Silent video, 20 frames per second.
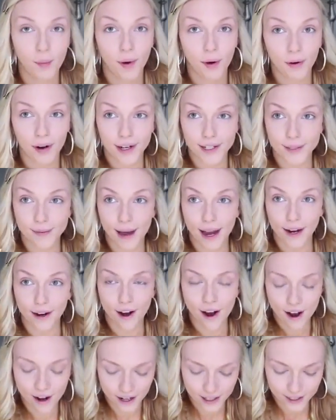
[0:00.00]
to put my rings back
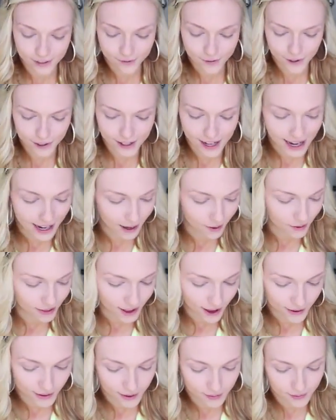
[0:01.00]
on. I just feel naked
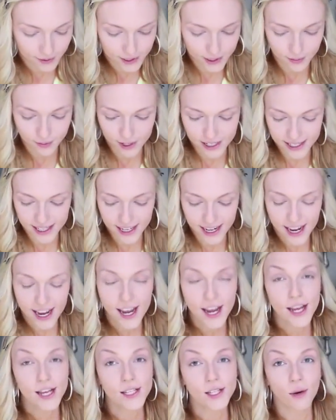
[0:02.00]
without them for some reason.
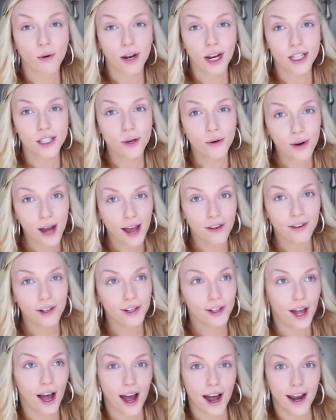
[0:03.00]
So when I don't have
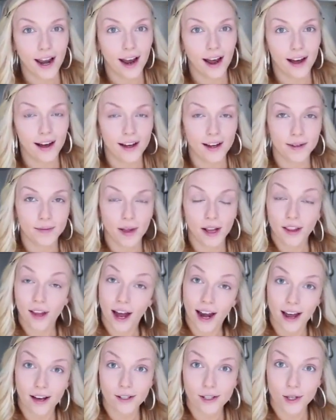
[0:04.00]
a
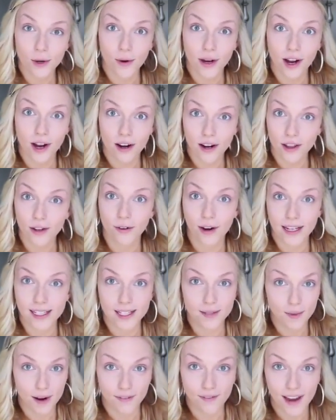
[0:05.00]
lot else going on in the
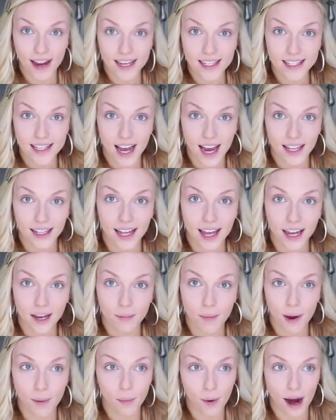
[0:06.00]
rest of my face, I
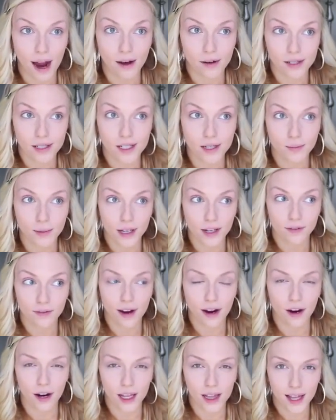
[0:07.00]
like my brows to be
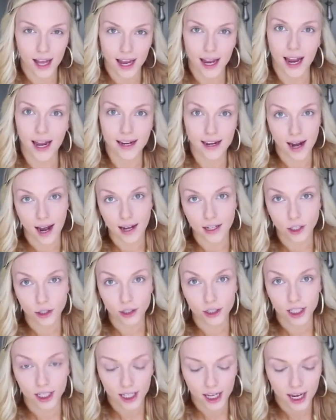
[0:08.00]
very light and
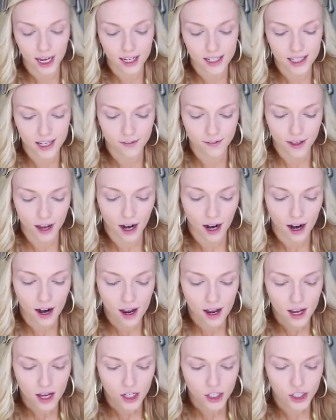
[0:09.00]
natural looking, because if they're
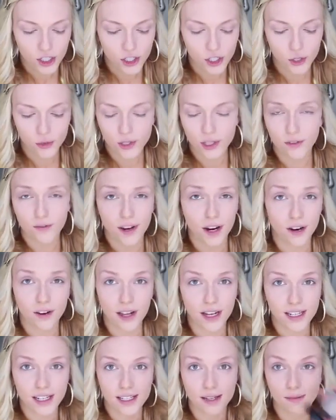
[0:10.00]
just too severe,
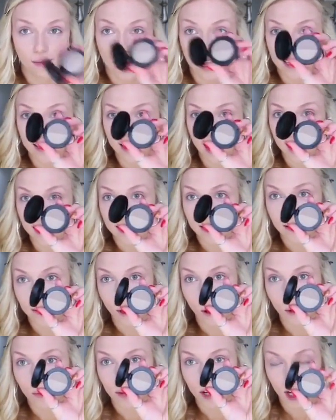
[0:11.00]
that doesn't make sense.
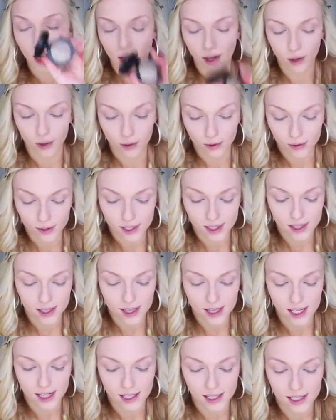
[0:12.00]
So I'm going to use
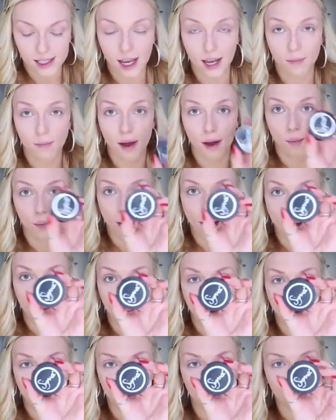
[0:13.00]
this Sigma Brow
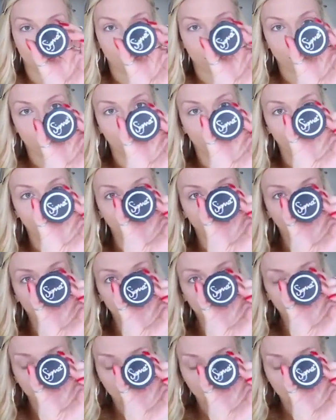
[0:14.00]
Powder Duo